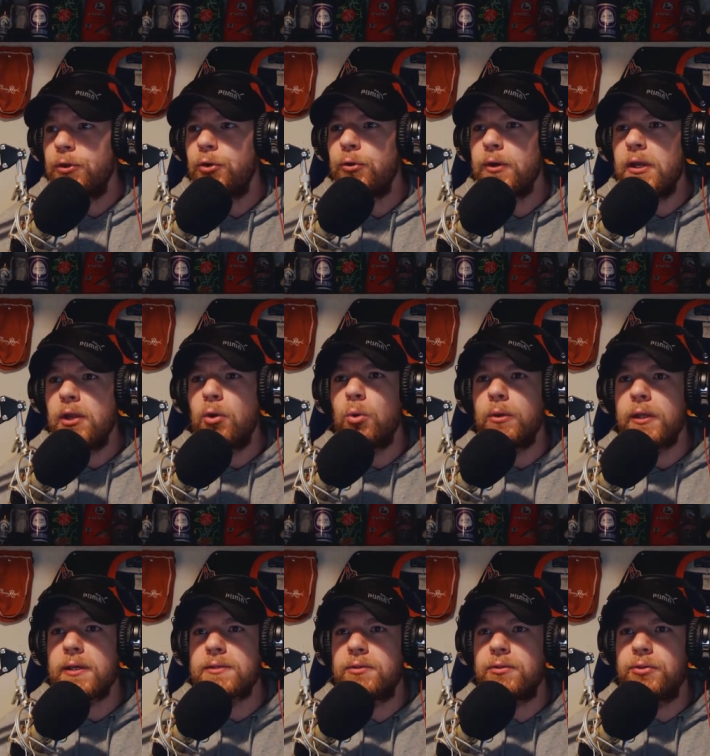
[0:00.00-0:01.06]
You're
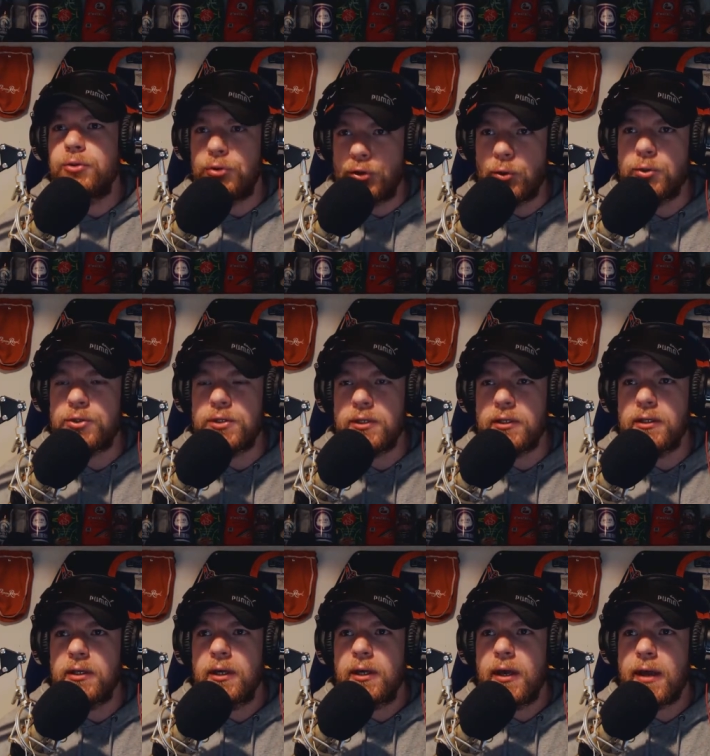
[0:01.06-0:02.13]
equally as
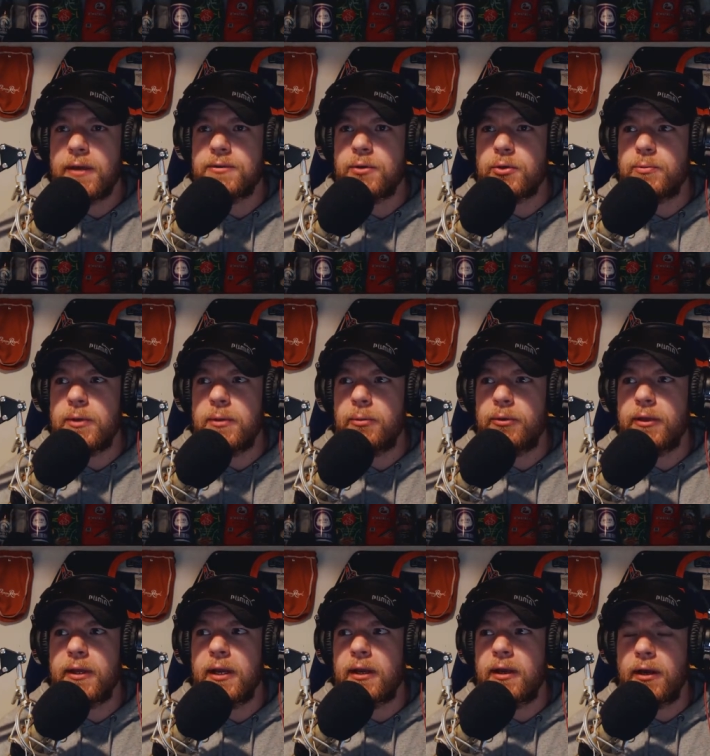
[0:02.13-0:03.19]
douchey as those people
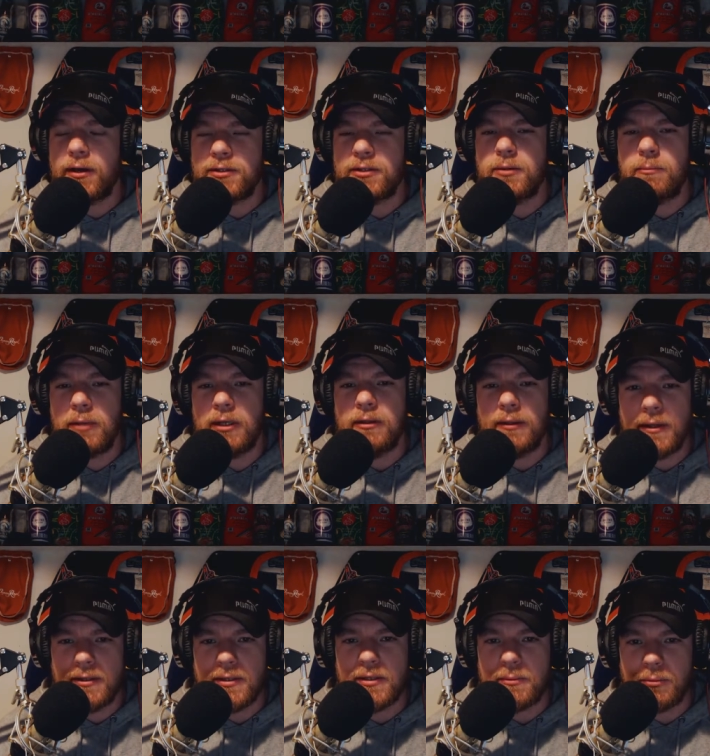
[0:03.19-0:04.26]
that get custom made
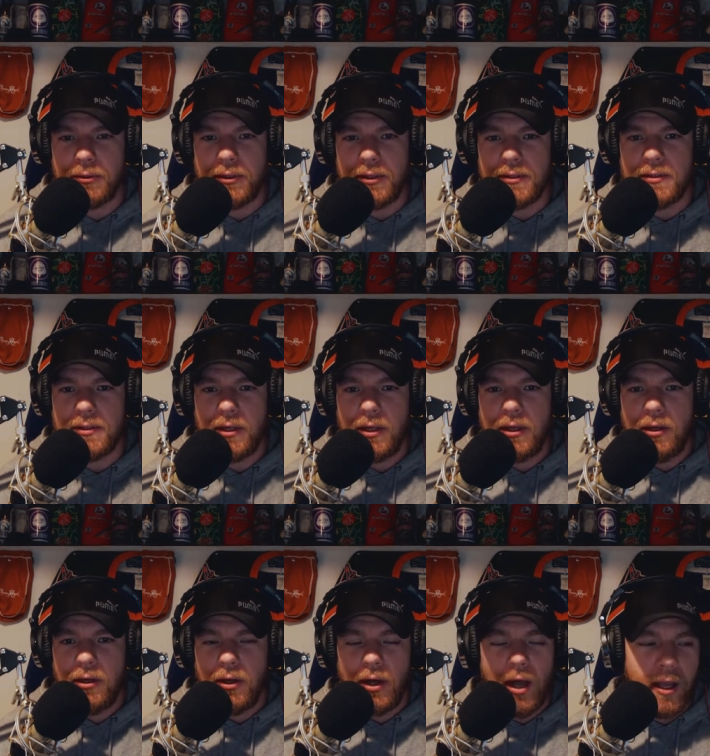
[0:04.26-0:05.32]
license plates.
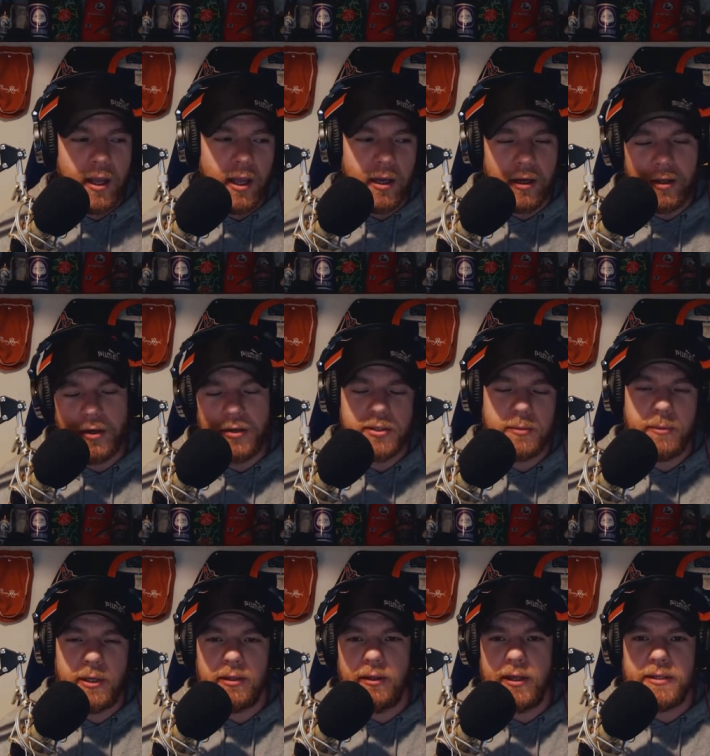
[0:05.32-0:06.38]
I got a custom
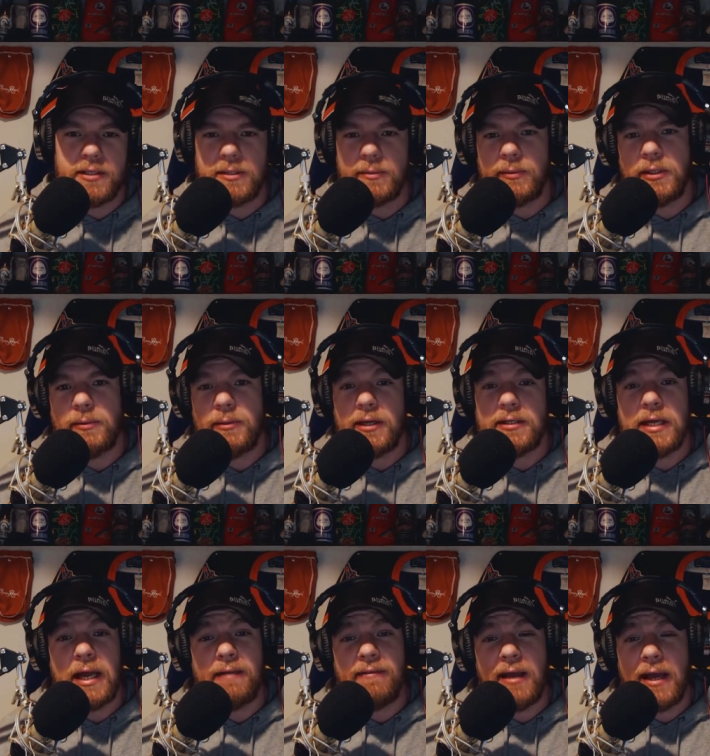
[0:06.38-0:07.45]
made license plate because
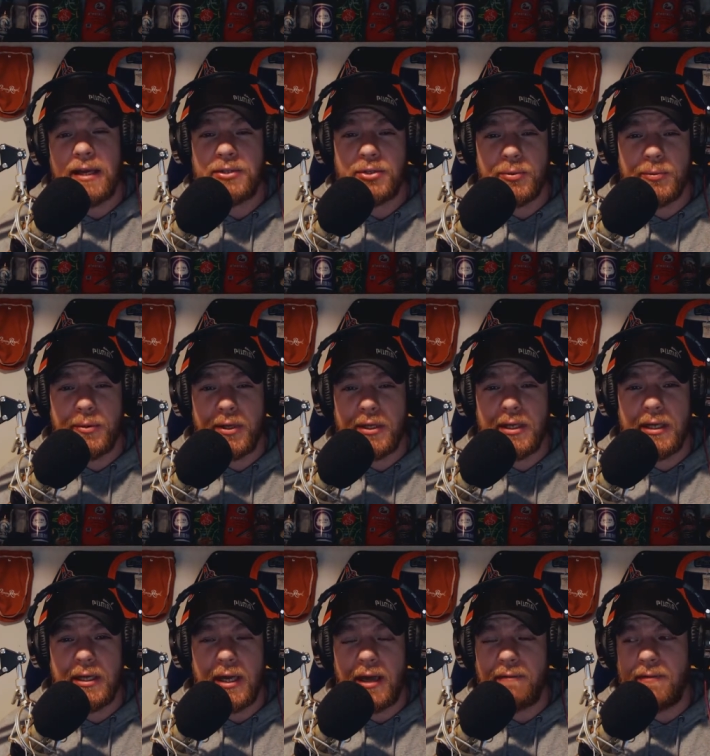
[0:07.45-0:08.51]
I have extra money
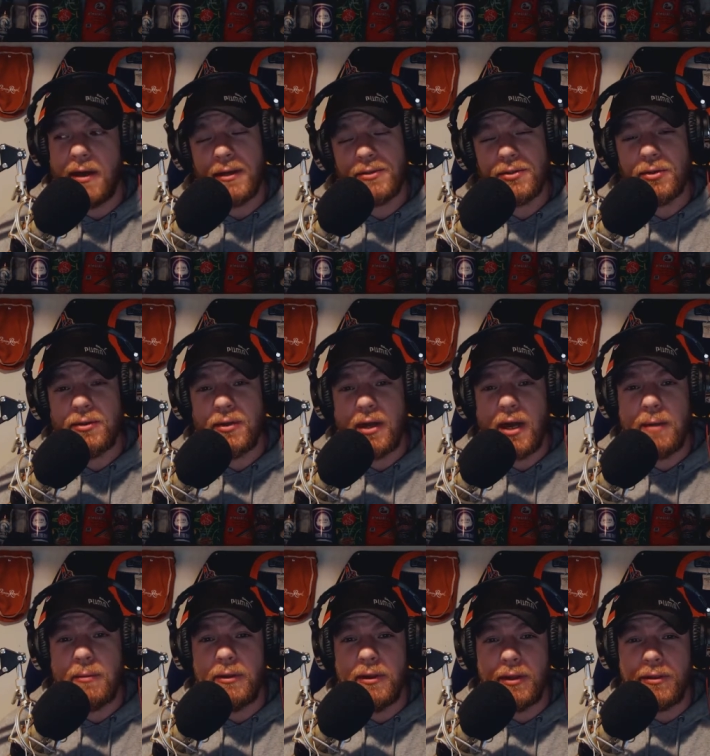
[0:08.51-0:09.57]
and I have extra
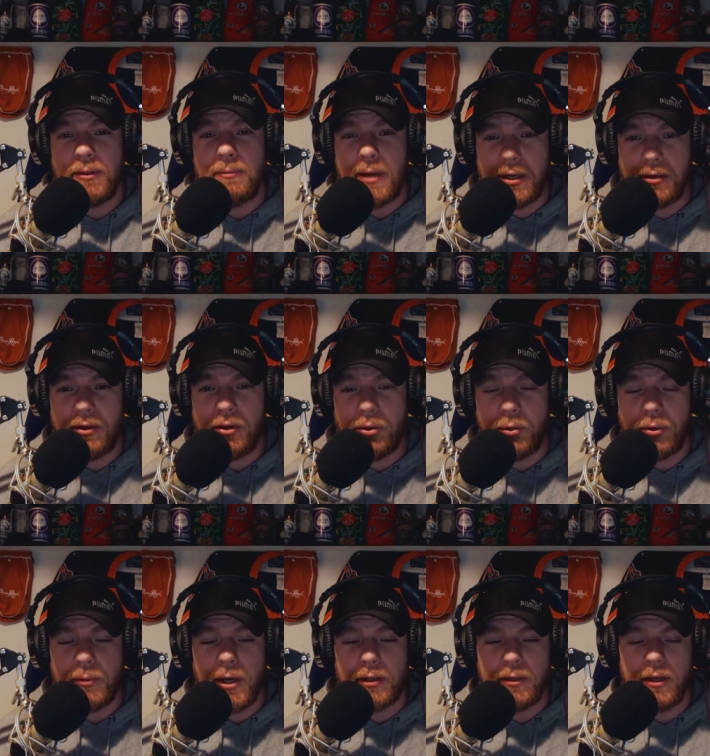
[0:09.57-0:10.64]
time and nothing better to do
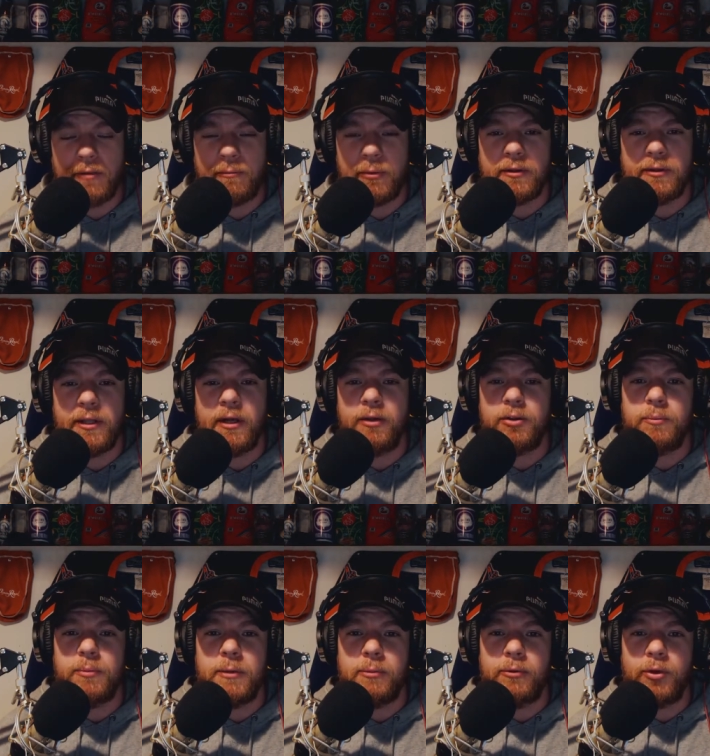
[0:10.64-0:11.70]
with my life but to let other
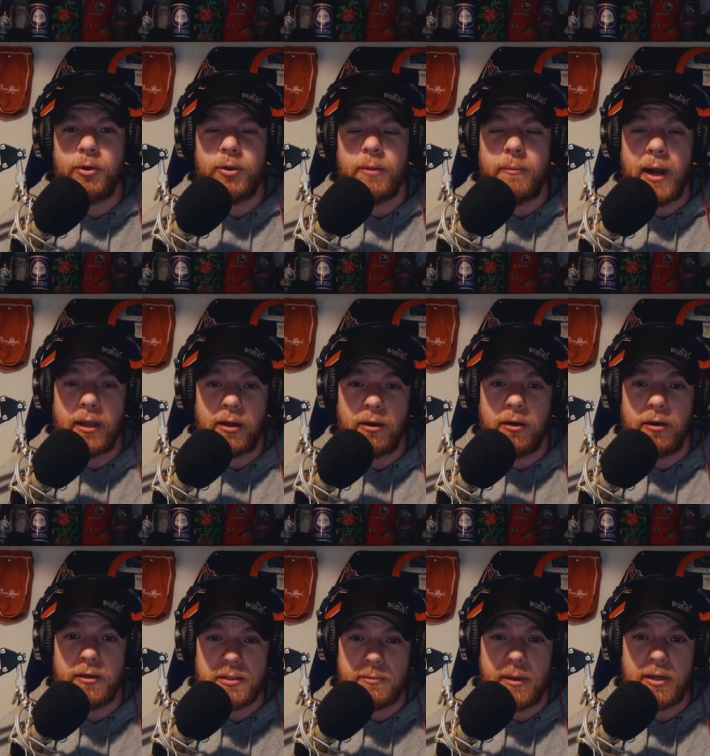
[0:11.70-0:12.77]
people know that my
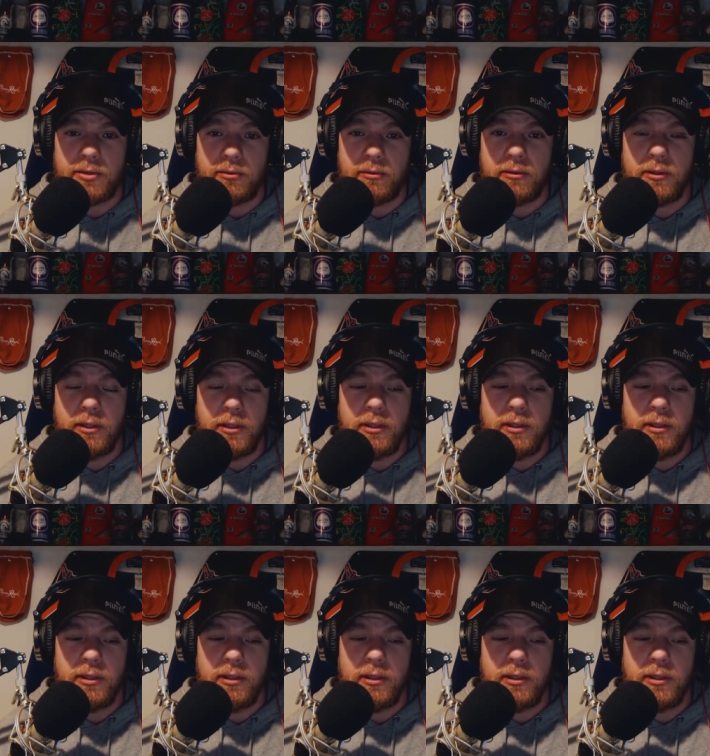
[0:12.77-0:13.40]
car is special.